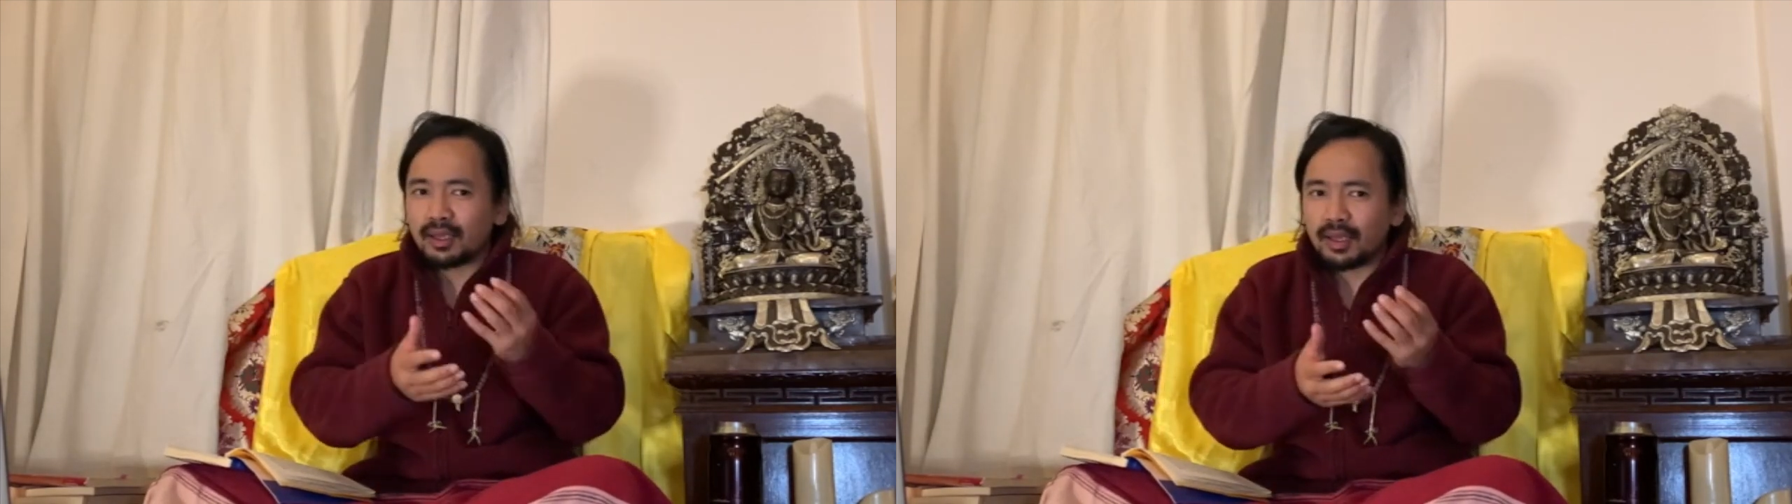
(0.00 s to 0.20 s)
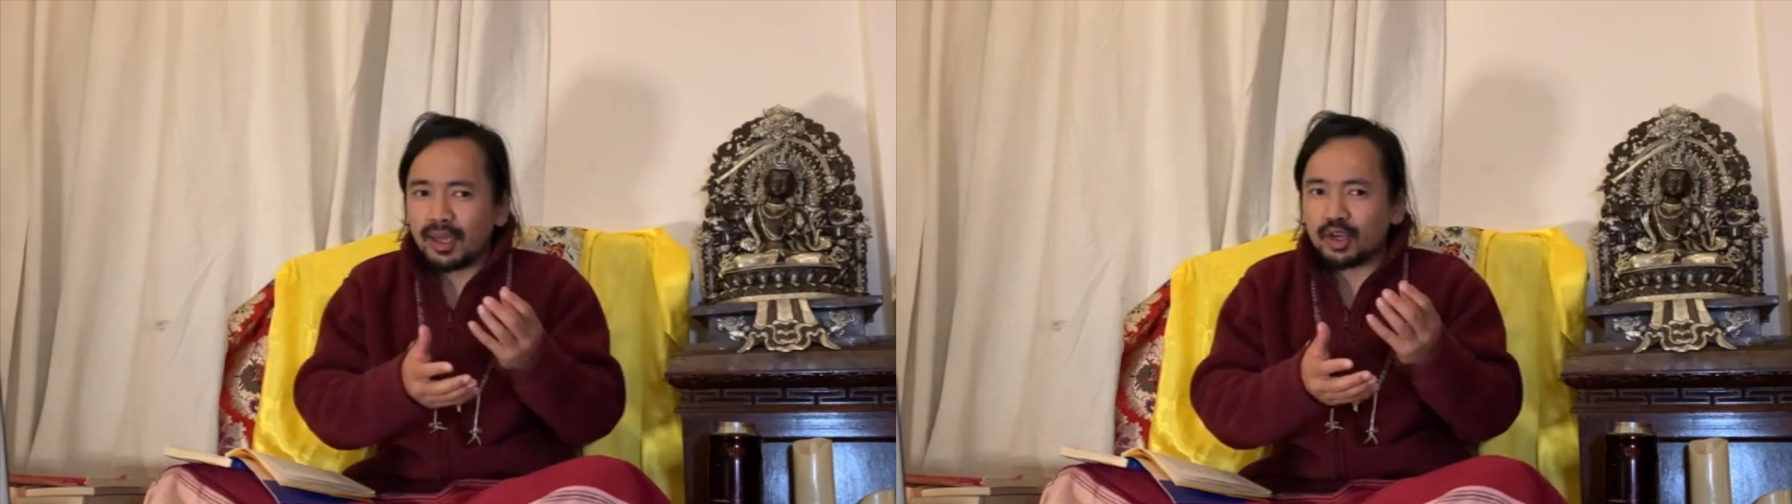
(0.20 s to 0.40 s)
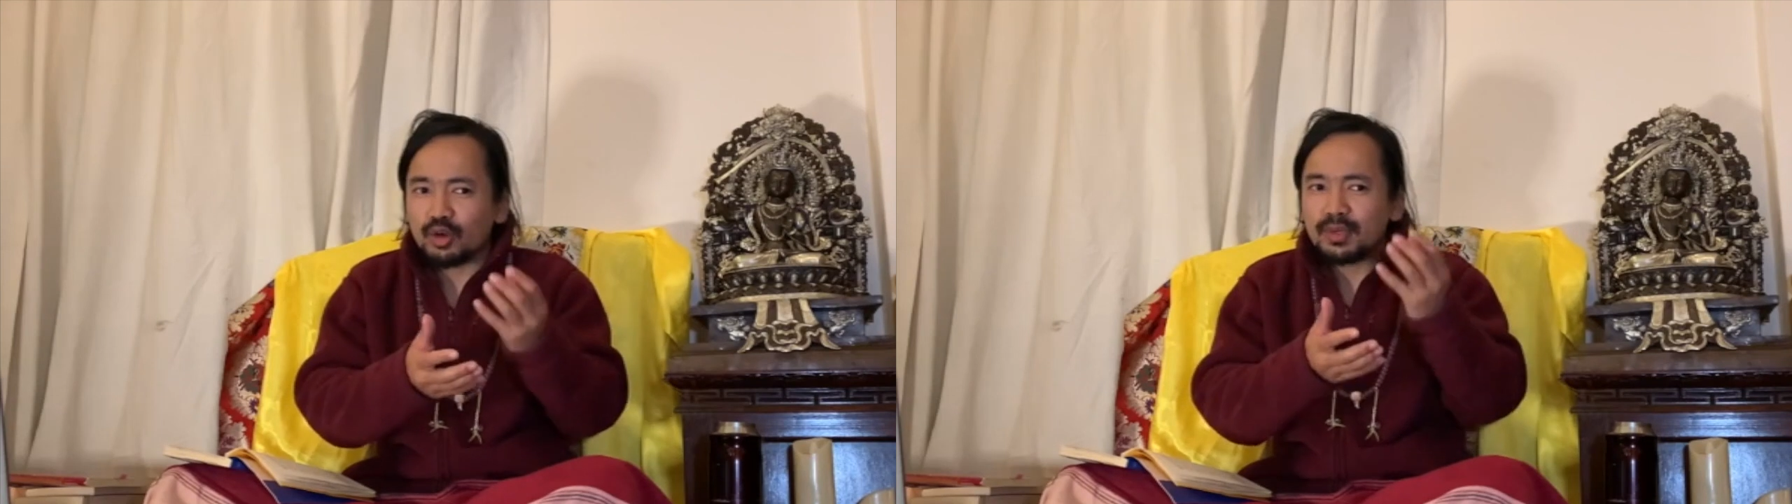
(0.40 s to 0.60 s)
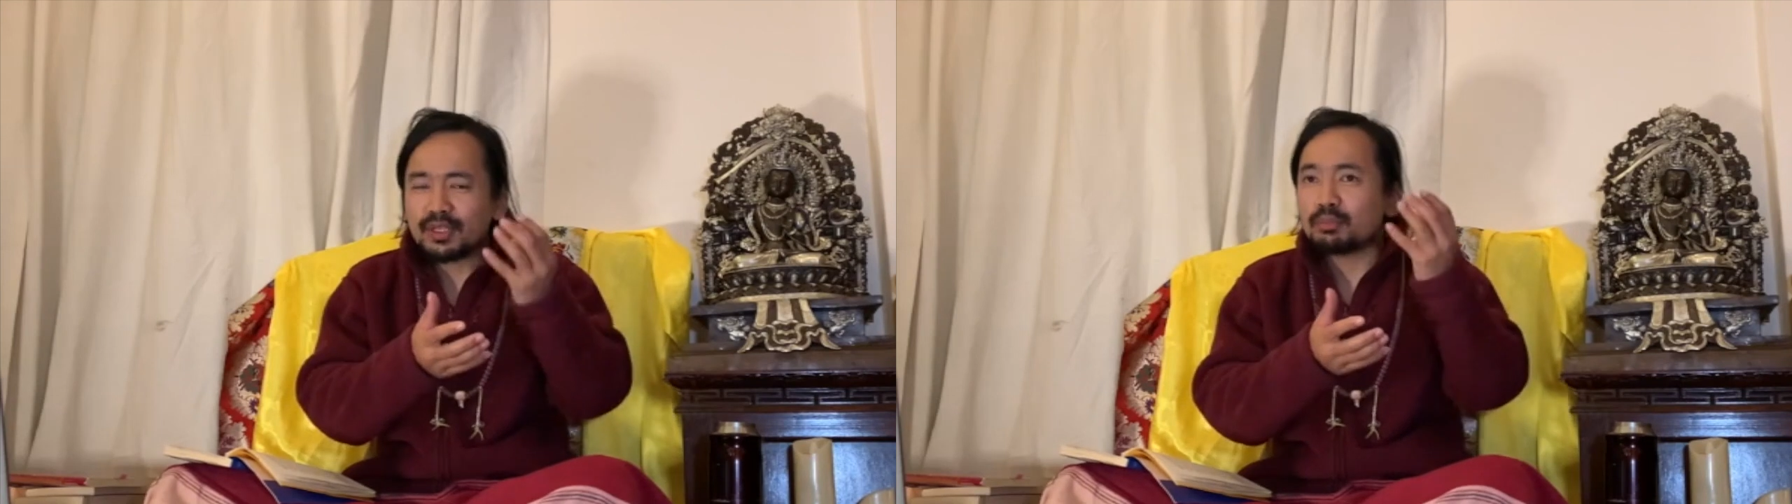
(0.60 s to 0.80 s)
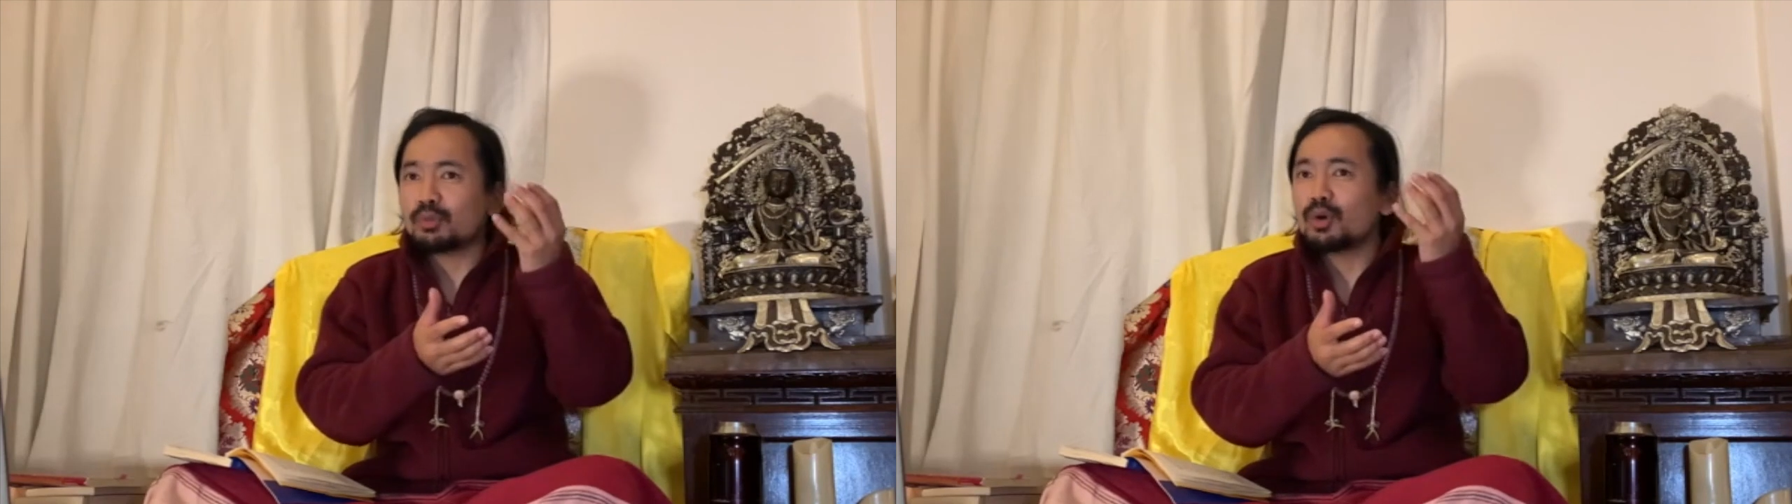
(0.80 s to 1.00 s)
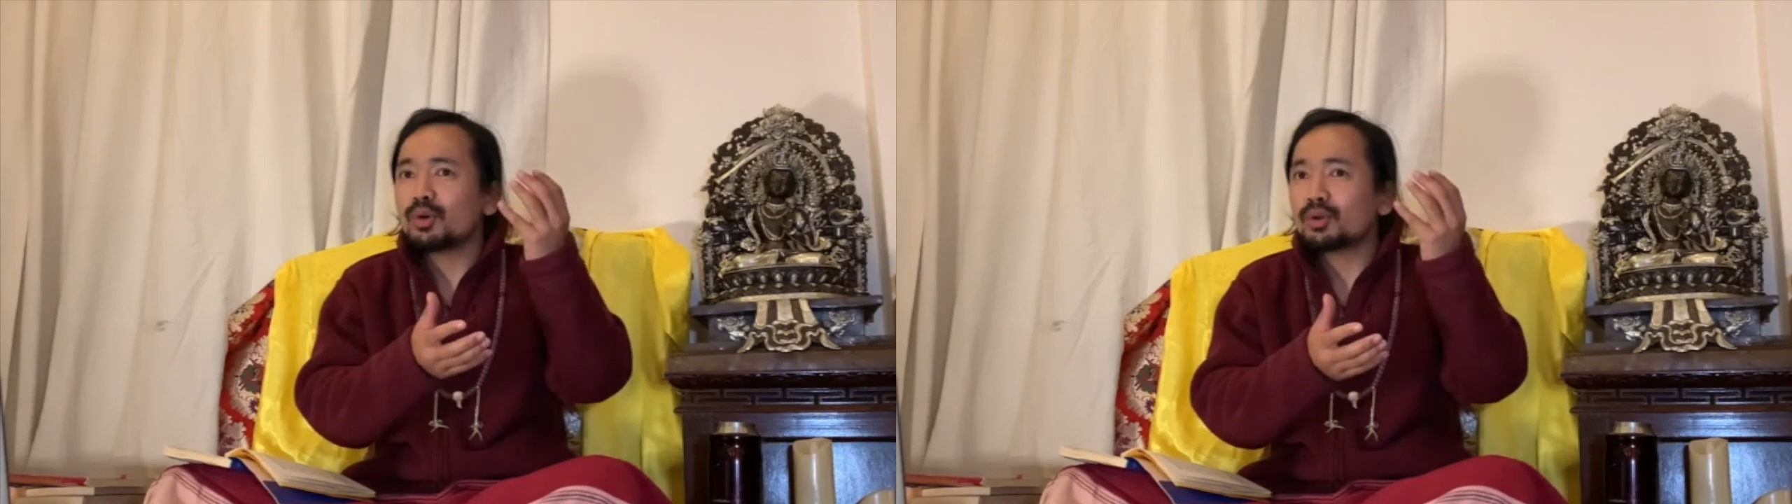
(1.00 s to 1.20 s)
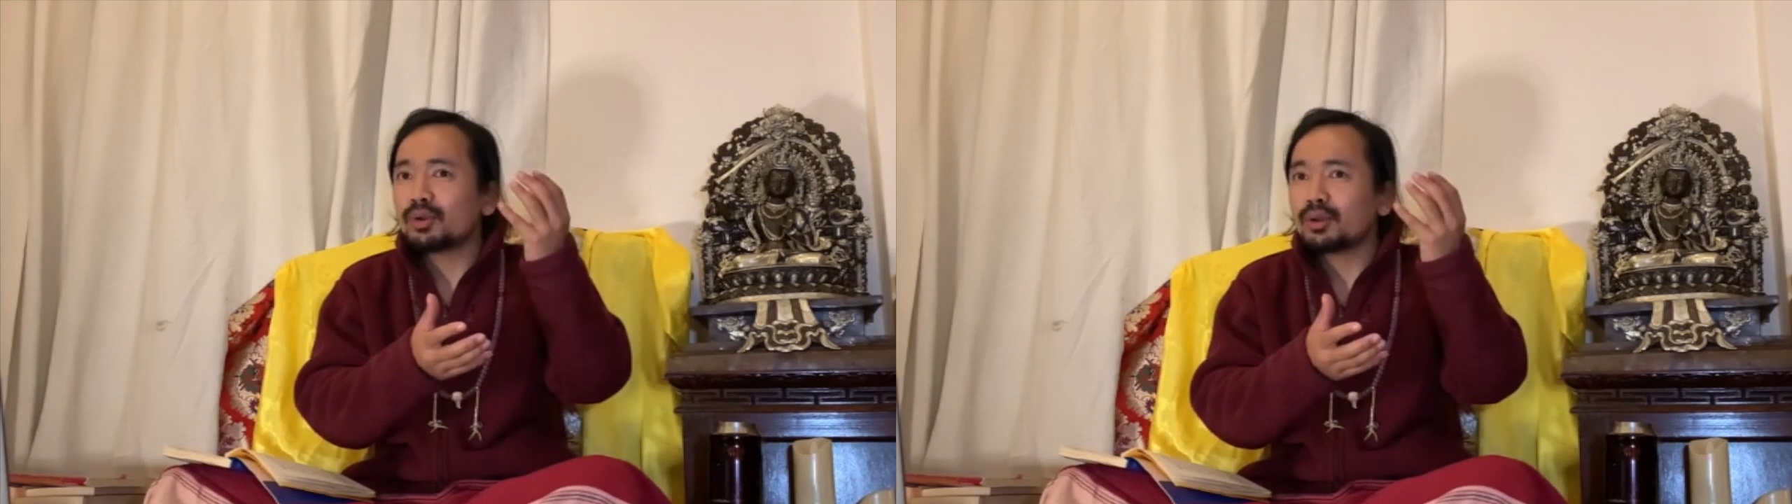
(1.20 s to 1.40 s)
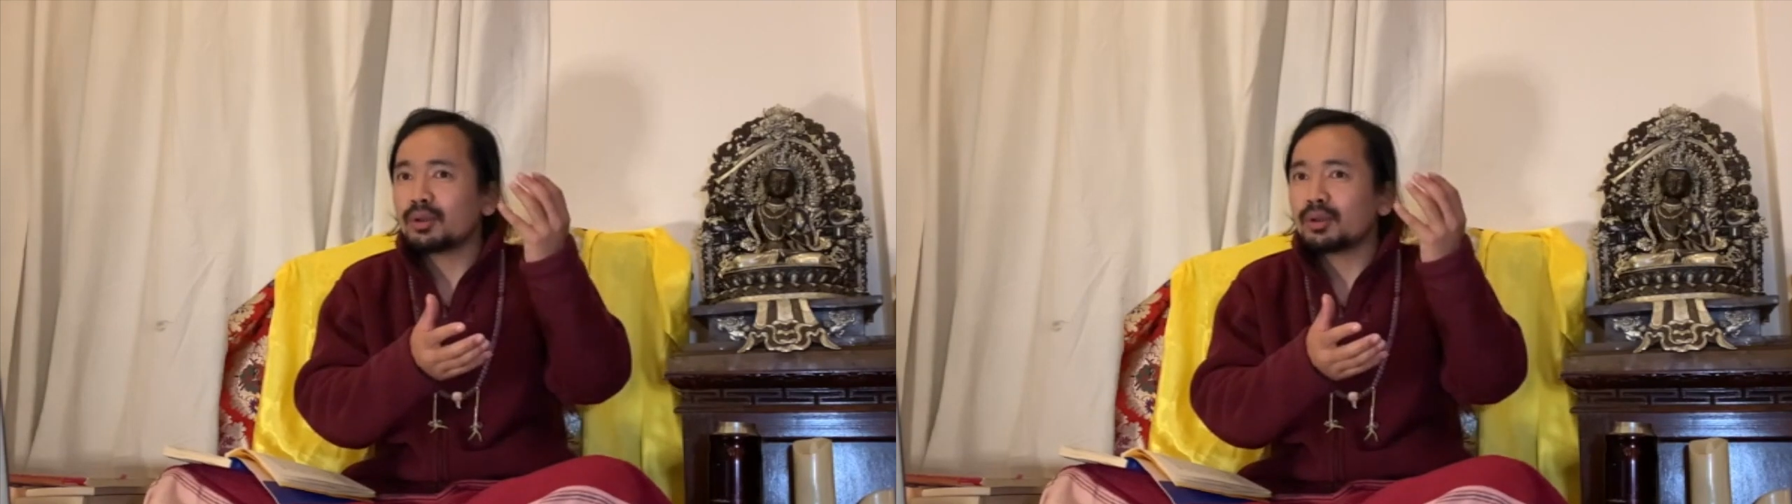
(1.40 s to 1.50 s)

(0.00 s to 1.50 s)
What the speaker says: Accumulate more